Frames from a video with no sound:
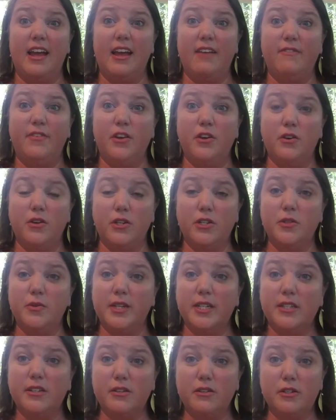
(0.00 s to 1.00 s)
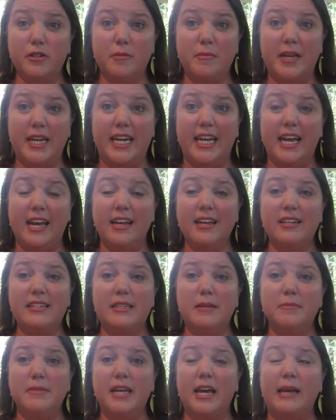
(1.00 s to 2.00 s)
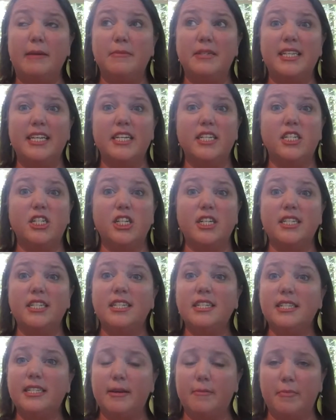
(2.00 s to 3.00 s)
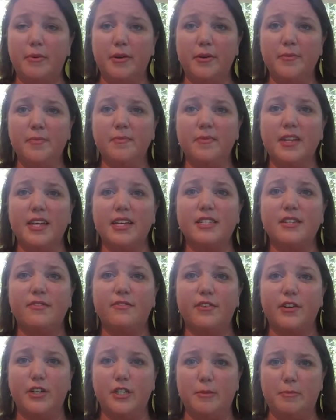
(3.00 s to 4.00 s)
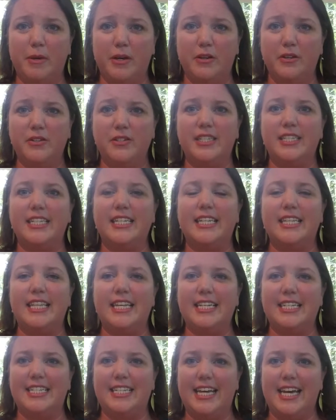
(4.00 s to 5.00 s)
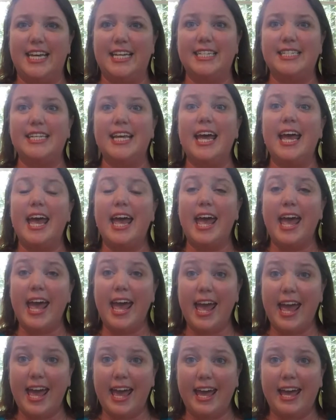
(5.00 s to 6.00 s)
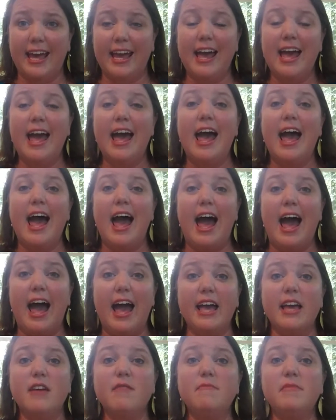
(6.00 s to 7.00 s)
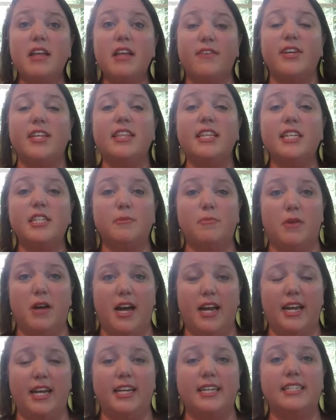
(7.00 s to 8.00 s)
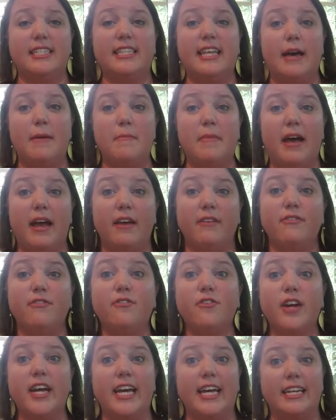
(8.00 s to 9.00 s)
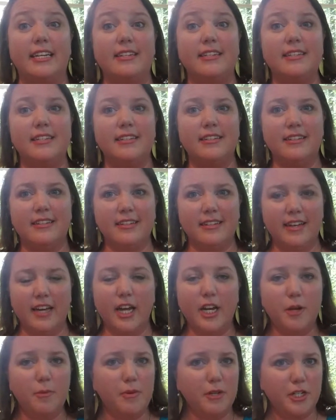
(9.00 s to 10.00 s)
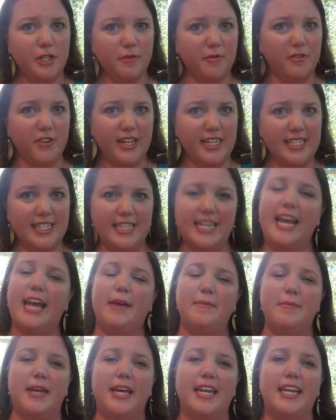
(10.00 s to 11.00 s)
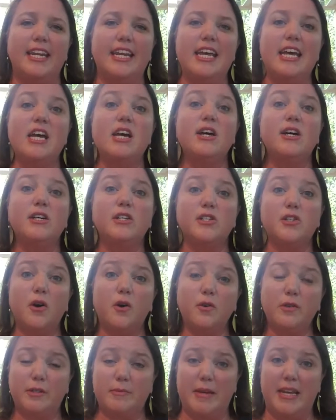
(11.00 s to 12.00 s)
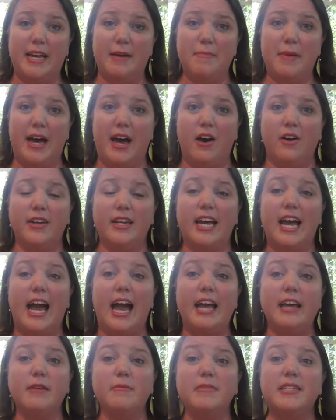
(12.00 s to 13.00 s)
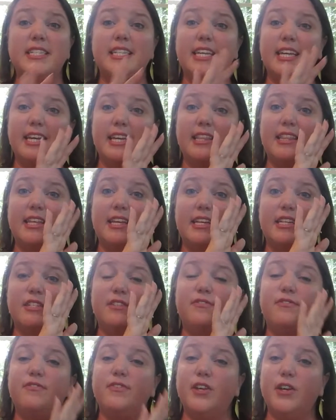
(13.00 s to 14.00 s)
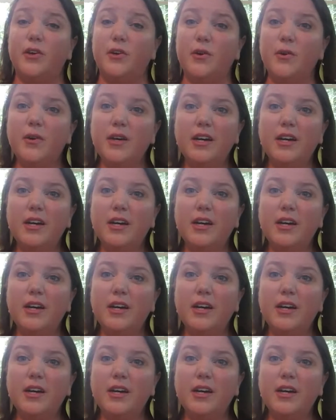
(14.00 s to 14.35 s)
you're doing social media, sometimes it's just as simple as a first post that says, "Hey, I am loving these products that my friend," and you put your friend's name in, "told me about. I am seeing these few